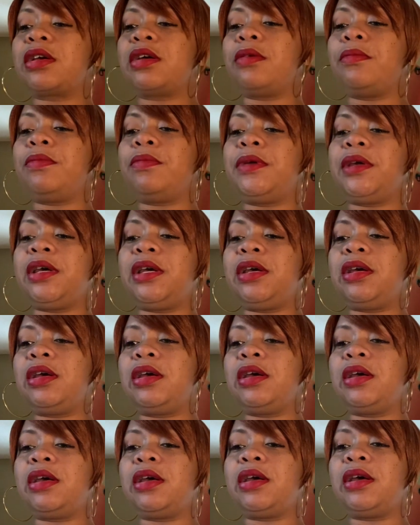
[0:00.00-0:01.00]
could
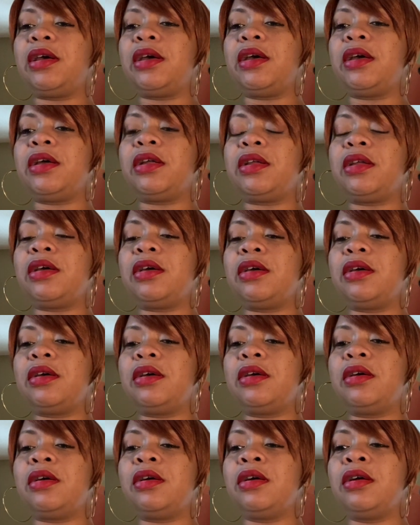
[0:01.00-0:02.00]
be in...
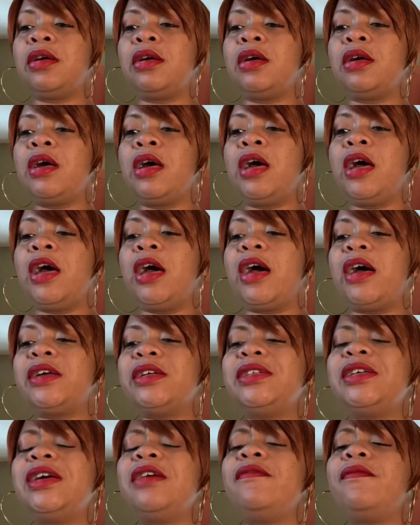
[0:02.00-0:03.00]

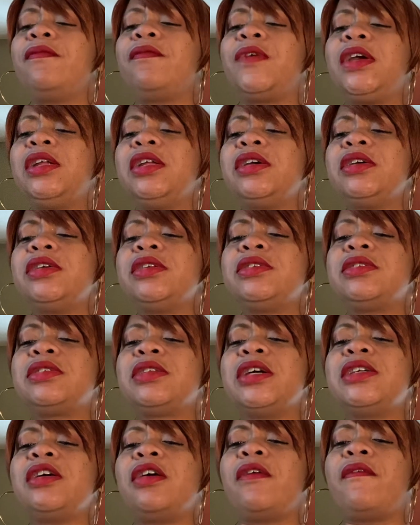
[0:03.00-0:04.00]
Isn't Venus...
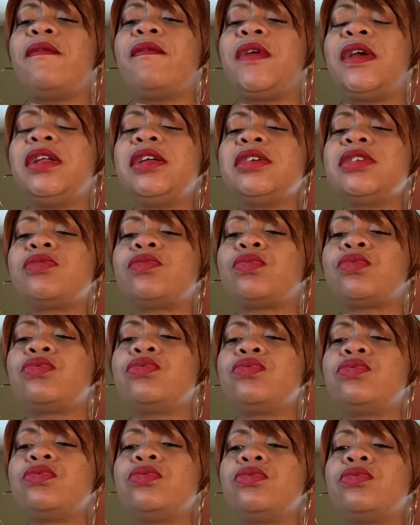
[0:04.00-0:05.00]
Doesn't Venus
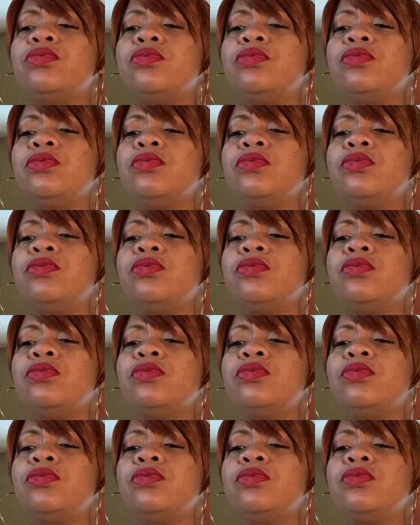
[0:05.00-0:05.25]
rule...